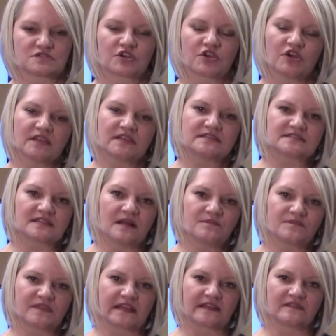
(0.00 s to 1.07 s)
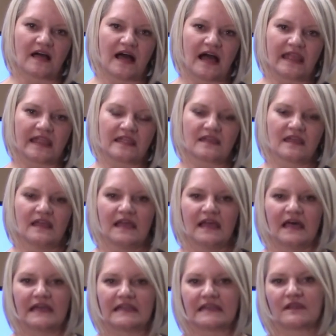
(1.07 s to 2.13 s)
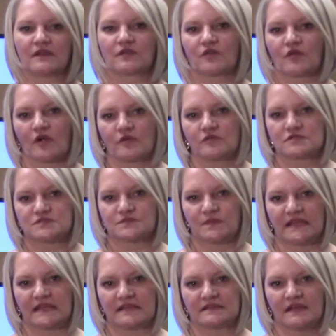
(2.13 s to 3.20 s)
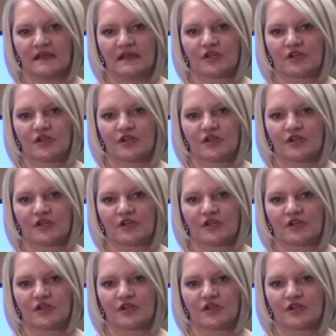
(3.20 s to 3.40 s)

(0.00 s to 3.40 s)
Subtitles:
could something like an encroachment,